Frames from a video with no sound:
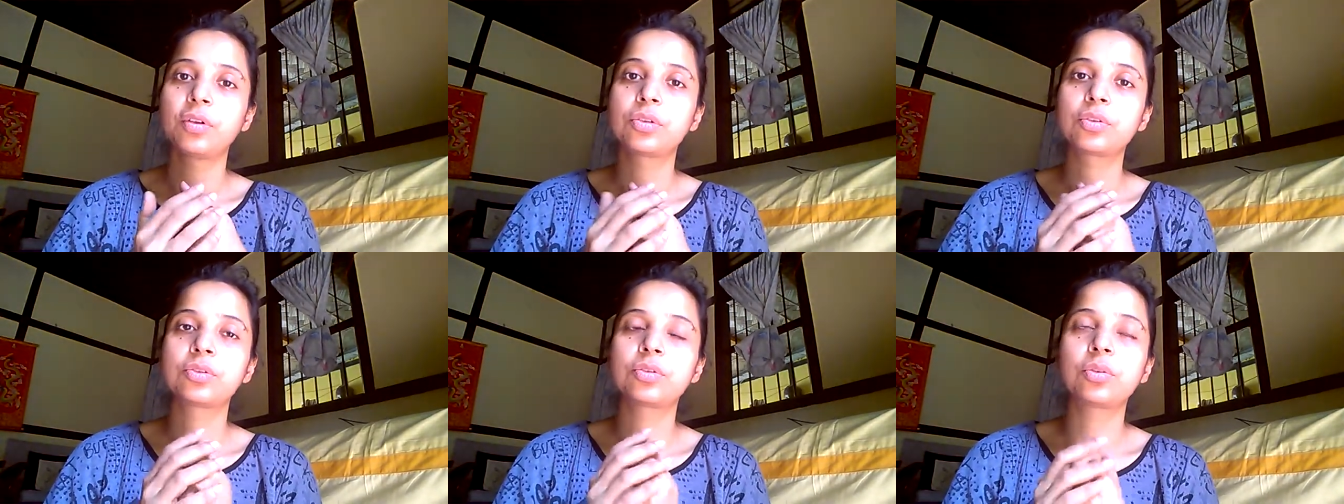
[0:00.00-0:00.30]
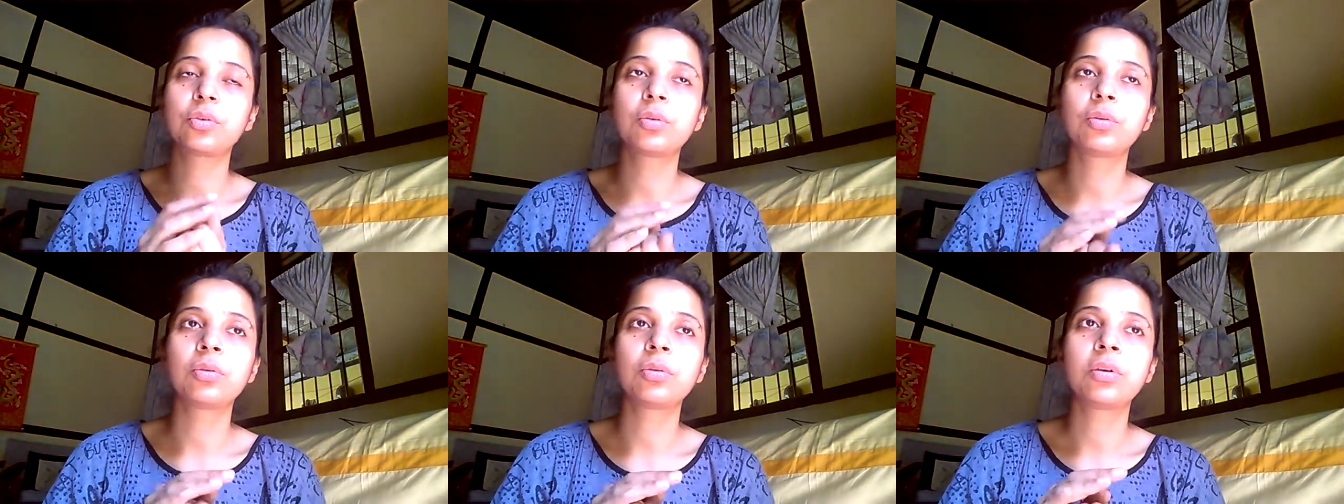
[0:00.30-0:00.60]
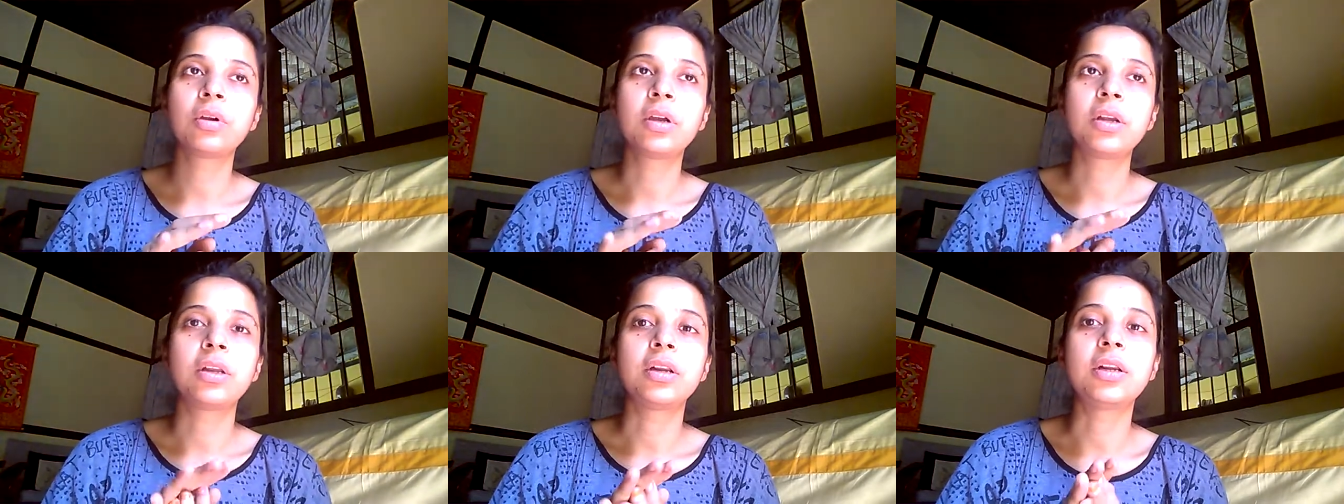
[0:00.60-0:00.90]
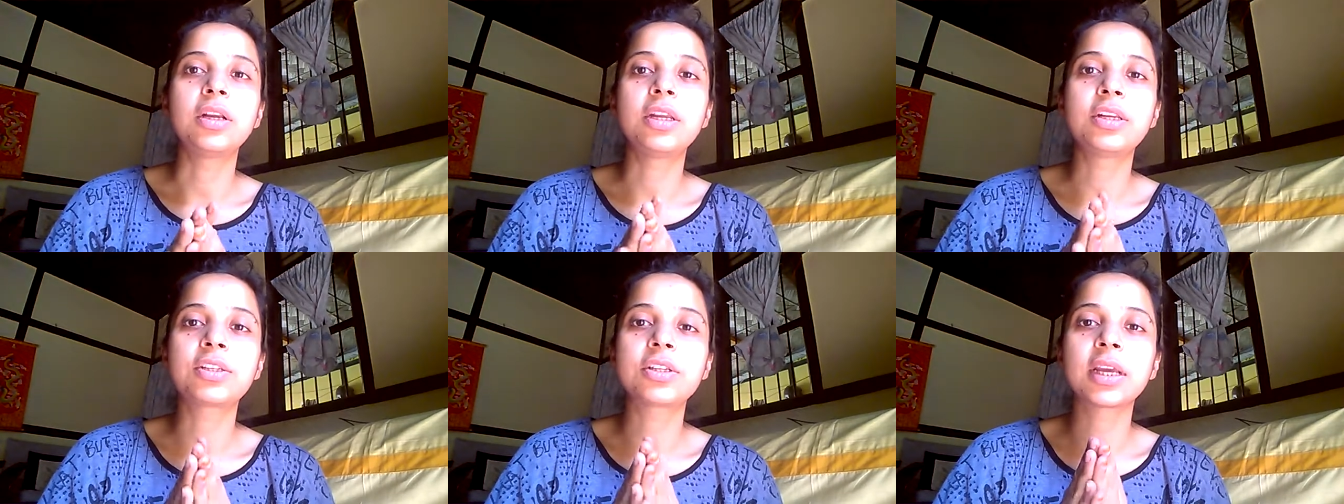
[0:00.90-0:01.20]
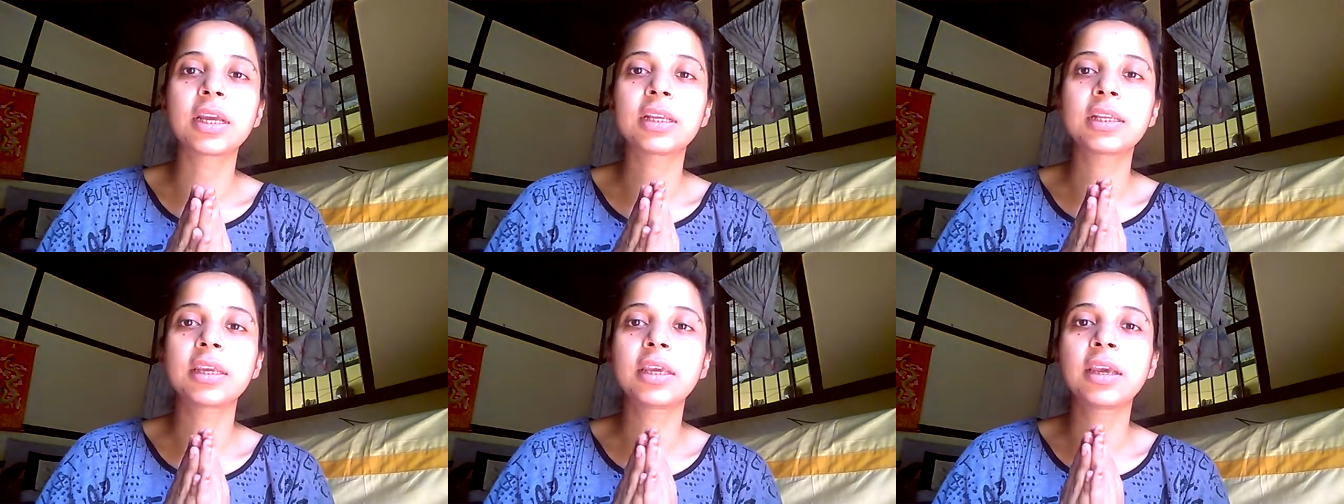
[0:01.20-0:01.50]
So
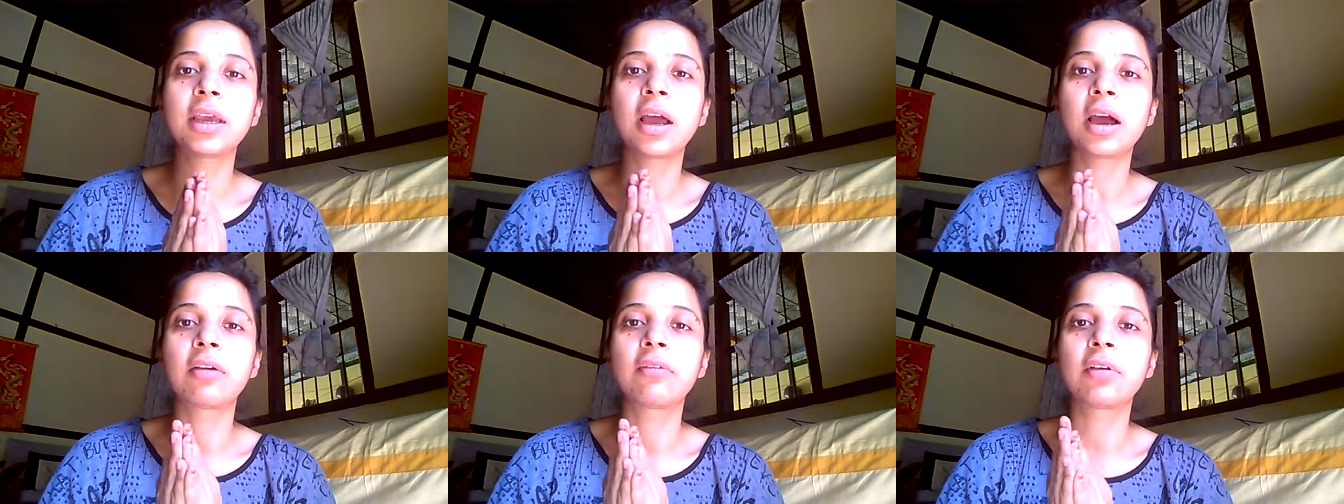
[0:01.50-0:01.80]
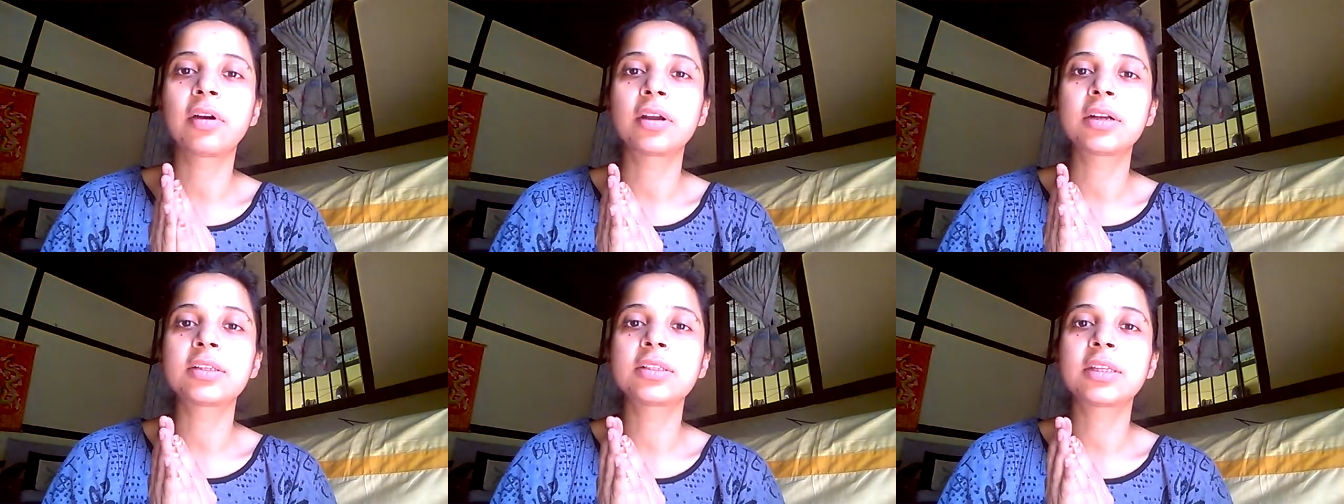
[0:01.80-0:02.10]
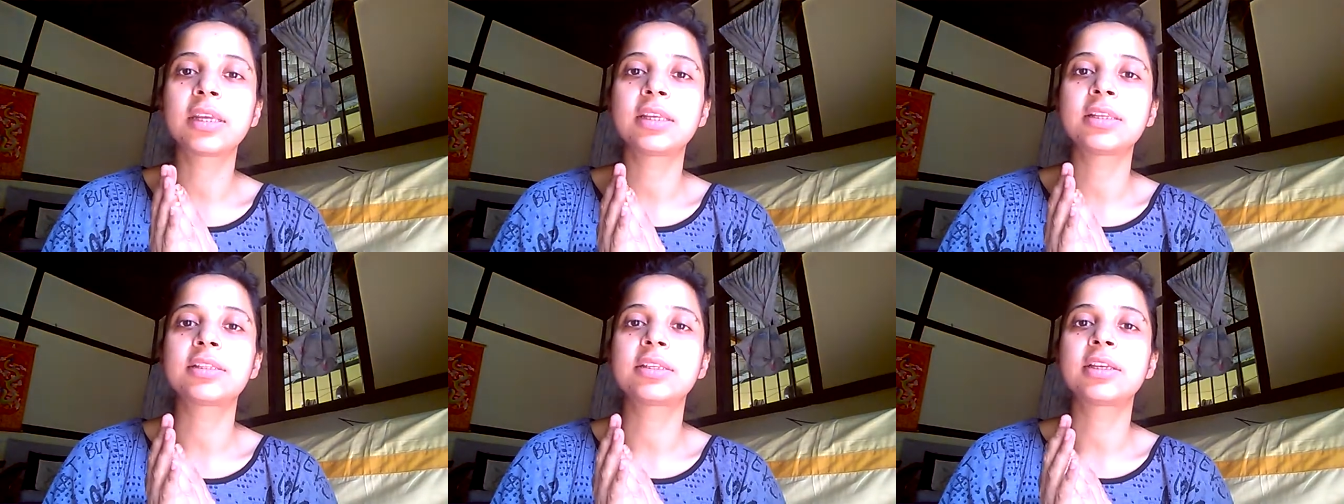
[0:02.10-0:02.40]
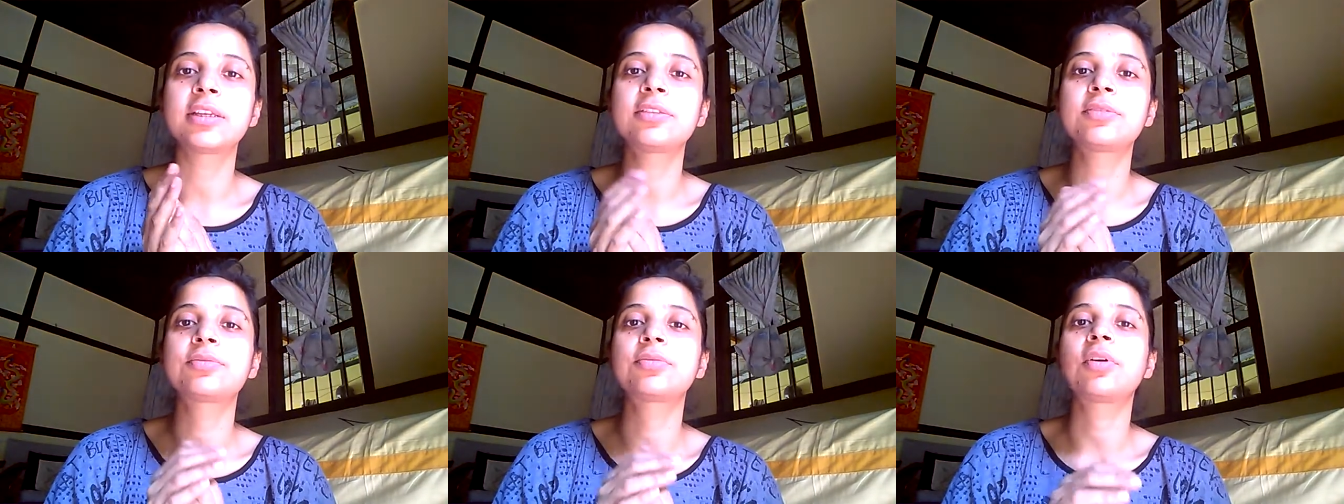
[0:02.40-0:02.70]
retracting our senses